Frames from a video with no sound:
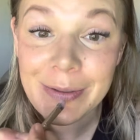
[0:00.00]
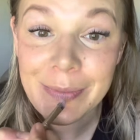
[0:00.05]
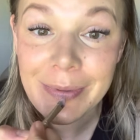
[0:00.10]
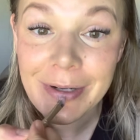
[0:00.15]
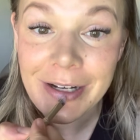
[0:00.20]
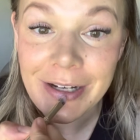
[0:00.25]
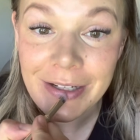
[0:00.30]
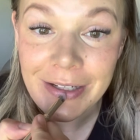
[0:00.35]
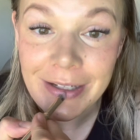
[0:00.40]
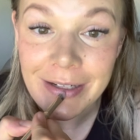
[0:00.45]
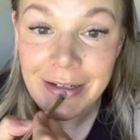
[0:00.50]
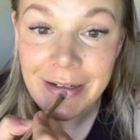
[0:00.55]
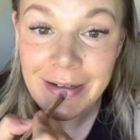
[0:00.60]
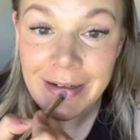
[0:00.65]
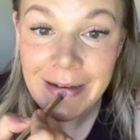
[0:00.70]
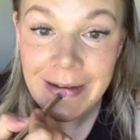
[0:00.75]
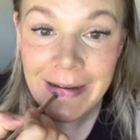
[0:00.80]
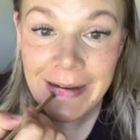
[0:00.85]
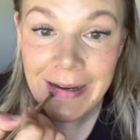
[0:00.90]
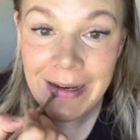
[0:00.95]
brush,
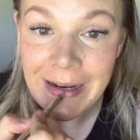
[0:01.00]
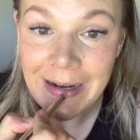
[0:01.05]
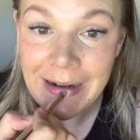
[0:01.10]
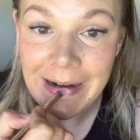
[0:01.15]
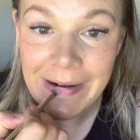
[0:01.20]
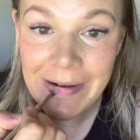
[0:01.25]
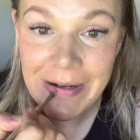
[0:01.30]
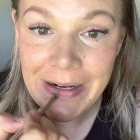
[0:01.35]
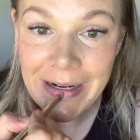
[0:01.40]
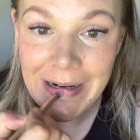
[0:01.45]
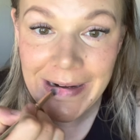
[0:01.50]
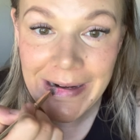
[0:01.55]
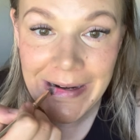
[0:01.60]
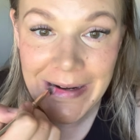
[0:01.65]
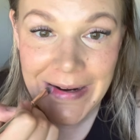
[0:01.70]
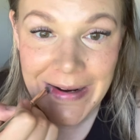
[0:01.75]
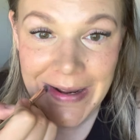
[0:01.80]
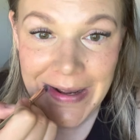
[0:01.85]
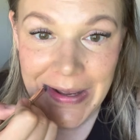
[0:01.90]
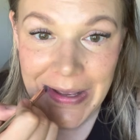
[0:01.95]
and we're
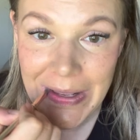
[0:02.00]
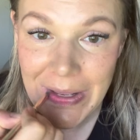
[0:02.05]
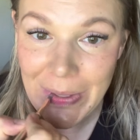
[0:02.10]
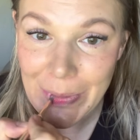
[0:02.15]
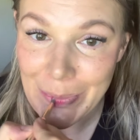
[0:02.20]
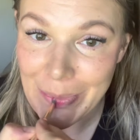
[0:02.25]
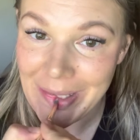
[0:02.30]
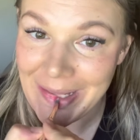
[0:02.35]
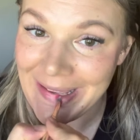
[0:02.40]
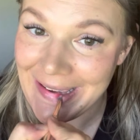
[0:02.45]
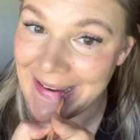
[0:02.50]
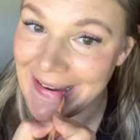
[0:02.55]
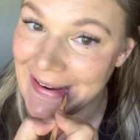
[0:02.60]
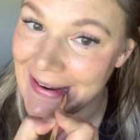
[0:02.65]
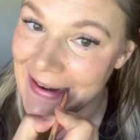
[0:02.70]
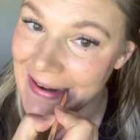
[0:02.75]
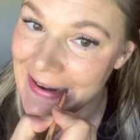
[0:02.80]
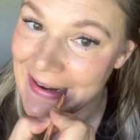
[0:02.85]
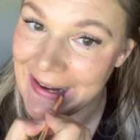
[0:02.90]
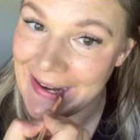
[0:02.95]
gonna
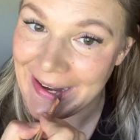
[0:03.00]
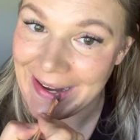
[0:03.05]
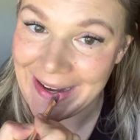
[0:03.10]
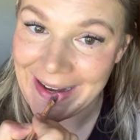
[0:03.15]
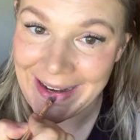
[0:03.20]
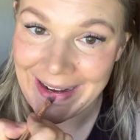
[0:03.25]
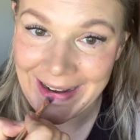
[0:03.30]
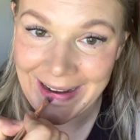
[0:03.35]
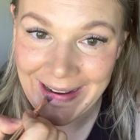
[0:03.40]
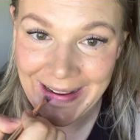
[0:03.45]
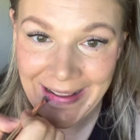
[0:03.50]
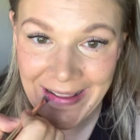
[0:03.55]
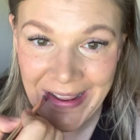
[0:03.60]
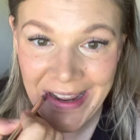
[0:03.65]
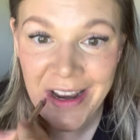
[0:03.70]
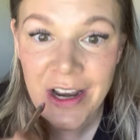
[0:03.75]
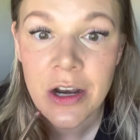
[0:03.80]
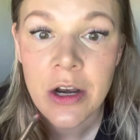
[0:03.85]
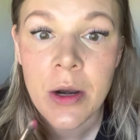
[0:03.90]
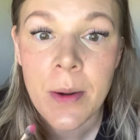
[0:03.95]
apply
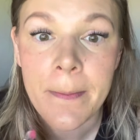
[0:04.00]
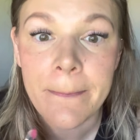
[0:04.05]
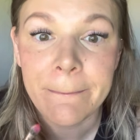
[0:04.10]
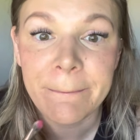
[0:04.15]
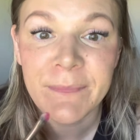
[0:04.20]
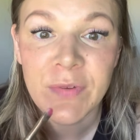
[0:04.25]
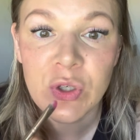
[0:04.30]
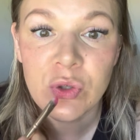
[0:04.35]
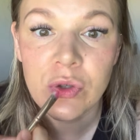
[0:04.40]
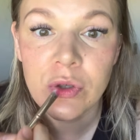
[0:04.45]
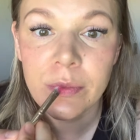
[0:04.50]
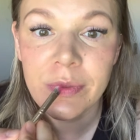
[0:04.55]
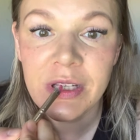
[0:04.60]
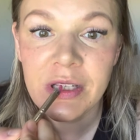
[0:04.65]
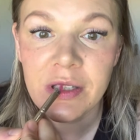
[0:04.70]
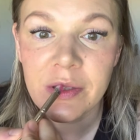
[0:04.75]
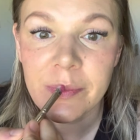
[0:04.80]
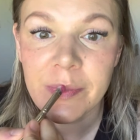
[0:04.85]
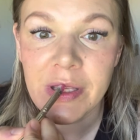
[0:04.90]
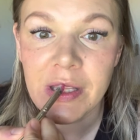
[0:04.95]
Ruby
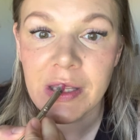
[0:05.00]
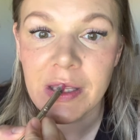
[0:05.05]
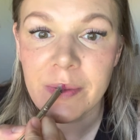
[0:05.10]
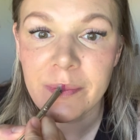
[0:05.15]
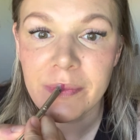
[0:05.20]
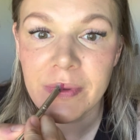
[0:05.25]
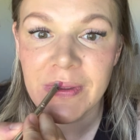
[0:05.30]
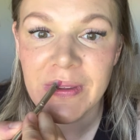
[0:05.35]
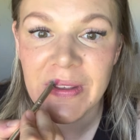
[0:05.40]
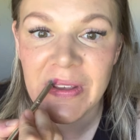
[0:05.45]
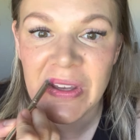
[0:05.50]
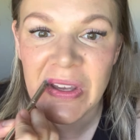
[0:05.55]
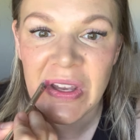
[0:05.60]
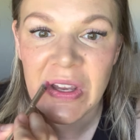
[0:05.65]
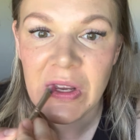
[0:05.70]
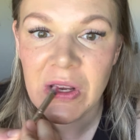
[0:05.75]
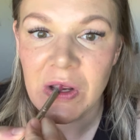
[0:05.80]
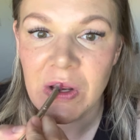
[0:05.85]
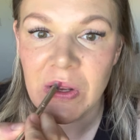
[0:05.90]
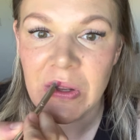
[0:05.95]
to my lips.
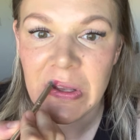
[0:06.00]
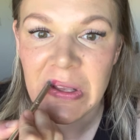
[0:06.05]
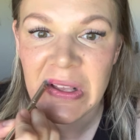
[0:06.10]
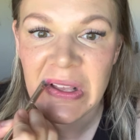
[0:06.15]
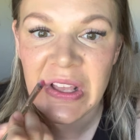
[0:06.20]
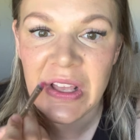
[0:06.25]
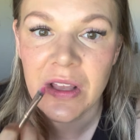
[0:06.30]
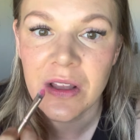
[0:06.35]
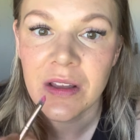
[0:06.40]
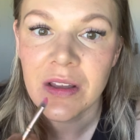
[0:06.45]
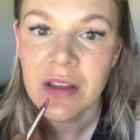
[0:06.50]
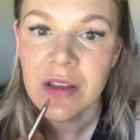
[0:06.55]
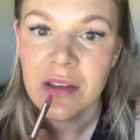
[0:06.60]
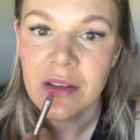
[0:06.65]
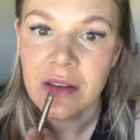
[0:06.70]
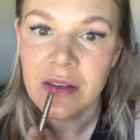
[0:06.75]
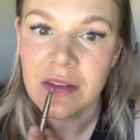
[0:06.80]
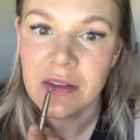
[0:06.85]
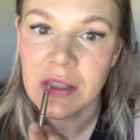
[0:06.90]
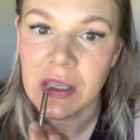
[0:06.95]

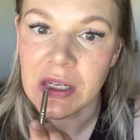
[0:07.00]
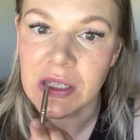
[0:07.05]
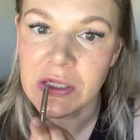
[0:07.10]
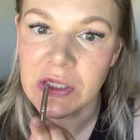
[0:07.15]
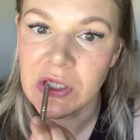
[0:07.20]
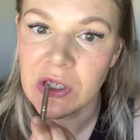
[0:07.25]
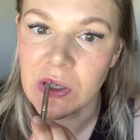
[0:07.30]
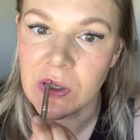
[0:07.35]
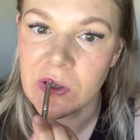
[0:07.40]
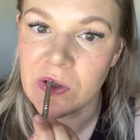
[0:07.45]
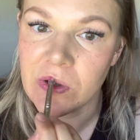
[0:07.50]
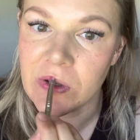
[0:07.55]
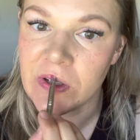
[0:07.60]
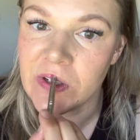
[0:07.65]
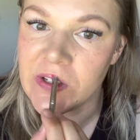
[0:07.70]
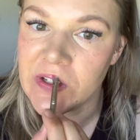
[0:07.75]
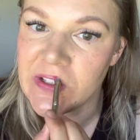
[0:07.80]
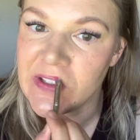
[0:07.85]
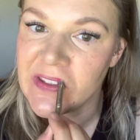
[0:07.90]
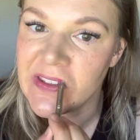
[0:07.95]
Such a
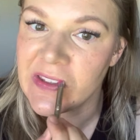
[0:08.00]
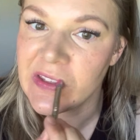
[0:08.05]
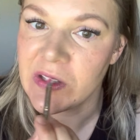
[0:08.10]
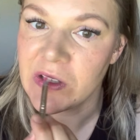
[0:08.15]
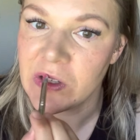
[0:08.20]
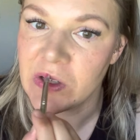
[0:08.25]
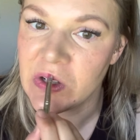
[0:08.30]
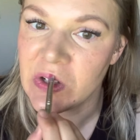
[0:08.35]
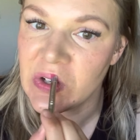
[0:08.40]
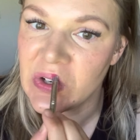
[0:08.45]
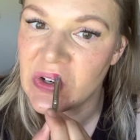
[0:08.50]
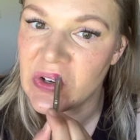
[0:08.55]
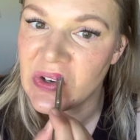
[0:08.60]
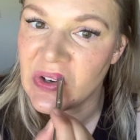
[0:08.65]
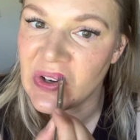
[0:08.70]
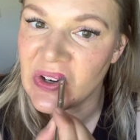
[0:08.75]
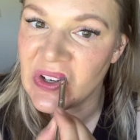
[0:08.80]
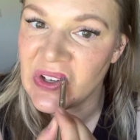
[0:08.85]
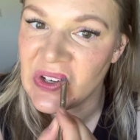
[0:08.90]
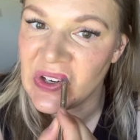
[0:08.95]
gorgeous,
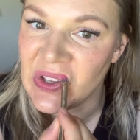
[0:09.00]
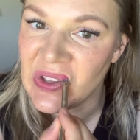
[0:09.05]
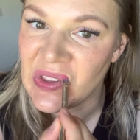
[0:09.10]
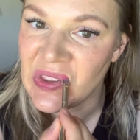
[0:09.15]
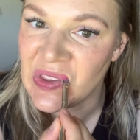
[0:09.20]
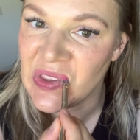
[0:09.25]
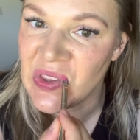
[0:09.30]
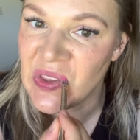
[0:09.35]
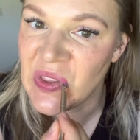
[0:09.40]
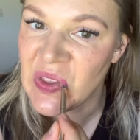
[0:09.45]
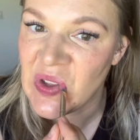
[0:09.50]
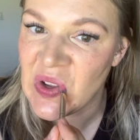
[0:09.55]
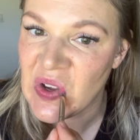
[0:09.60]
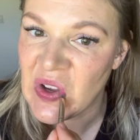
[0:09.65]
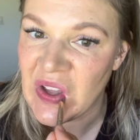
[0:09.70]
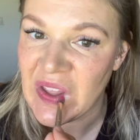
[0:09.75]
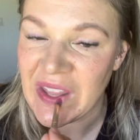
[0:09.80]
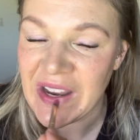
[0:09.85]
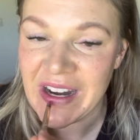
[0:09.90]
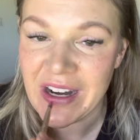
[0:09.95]
gorgeous
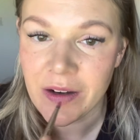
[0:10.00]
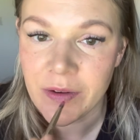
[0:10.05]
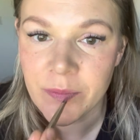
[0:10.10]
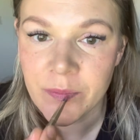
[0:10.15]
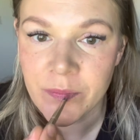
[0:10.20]
color.